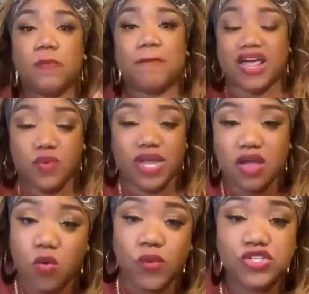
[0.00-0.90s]
by the way,
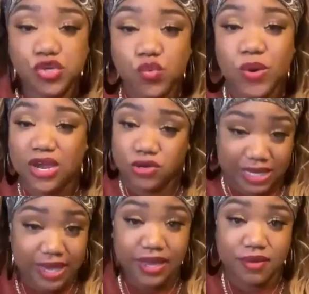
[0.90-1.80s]
y'all, we do rate
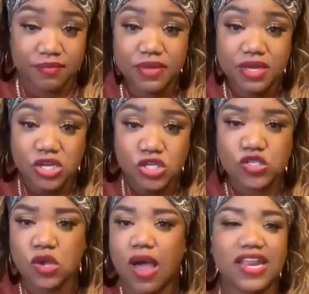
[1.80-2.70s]
glam.
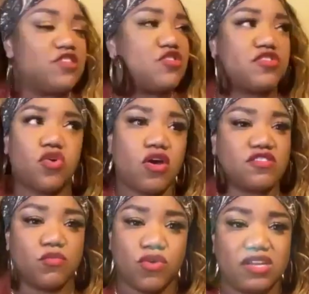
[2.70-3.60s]
So I didn't just go on
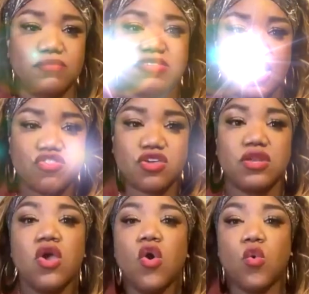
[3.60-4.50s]
some random tangent.
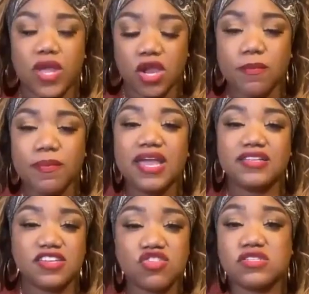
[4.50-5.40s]
We are paying
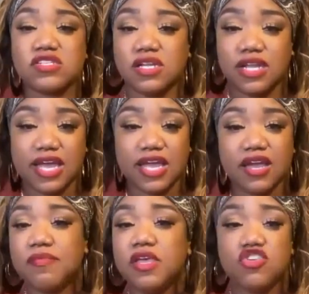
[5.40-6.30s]
attention to
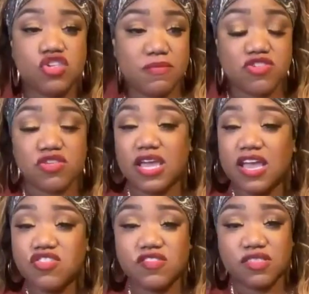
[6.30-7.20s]
glam. She mentioned
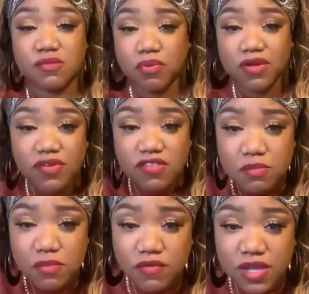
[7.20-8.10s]
edges in the previous
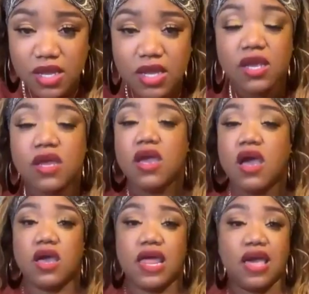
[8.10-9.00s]
movie,
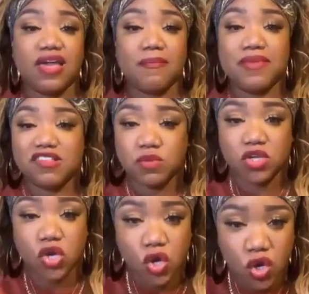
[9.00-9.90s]
how that mixed with
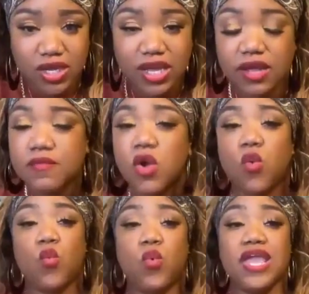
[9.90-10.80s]
the curly.
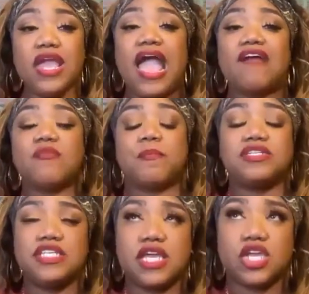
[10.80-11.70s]
We have a
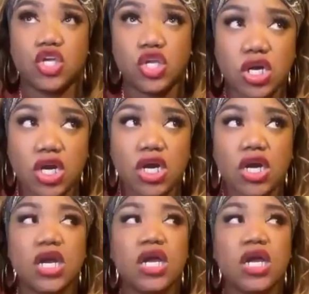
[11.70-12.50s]
particular